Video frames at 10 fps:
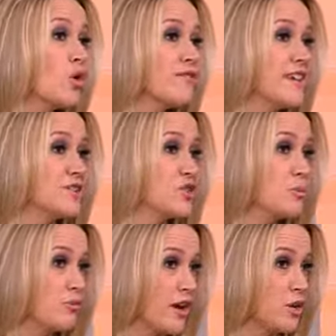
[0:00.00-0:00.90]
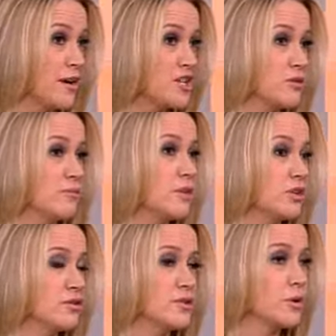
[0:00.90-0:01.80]
of their superannuation,
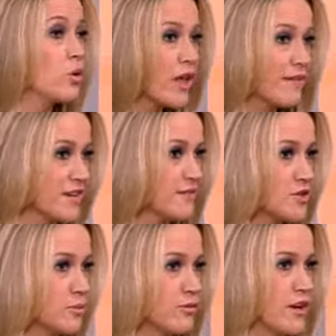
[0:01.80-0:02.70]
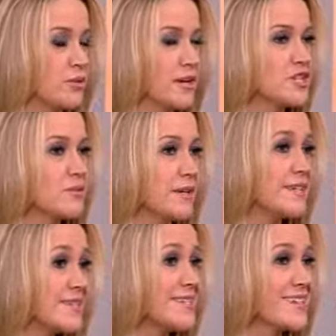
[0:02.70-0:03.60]
because we all have to have superannuation, but
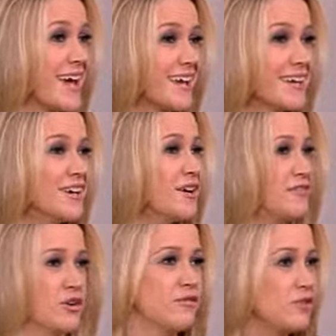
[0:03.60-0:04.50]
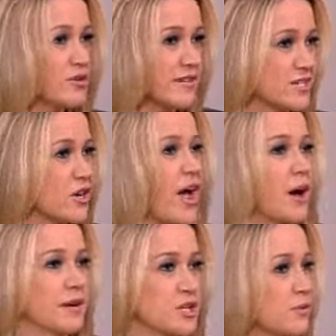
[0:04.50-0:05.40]
as you say, very few of us know how
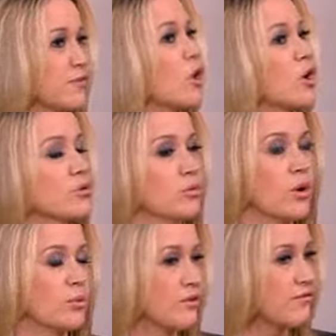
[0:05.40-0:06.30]
much we've got or what we're